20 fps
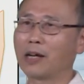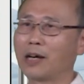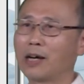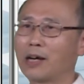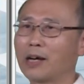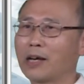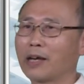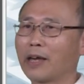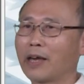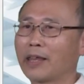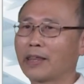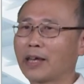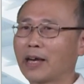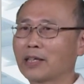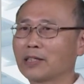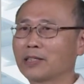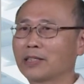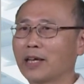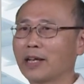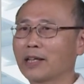And
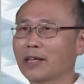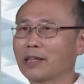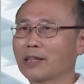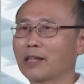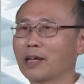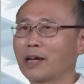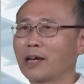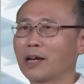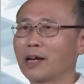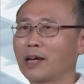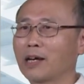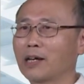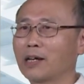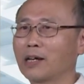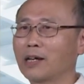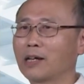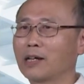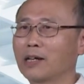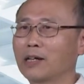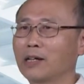I set it
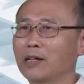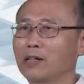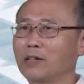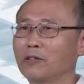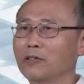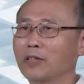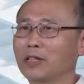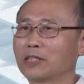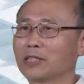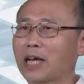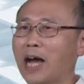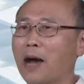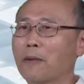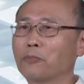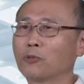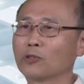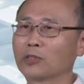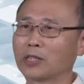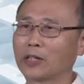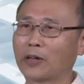along this
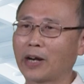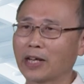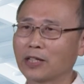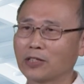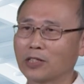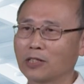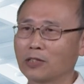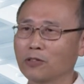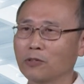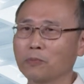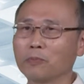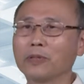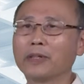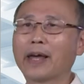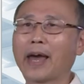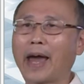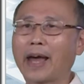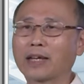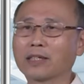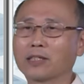upward direction to be
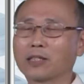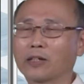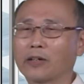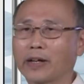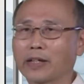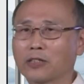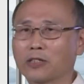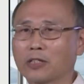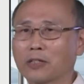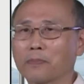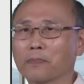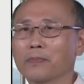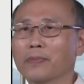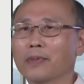the x direction.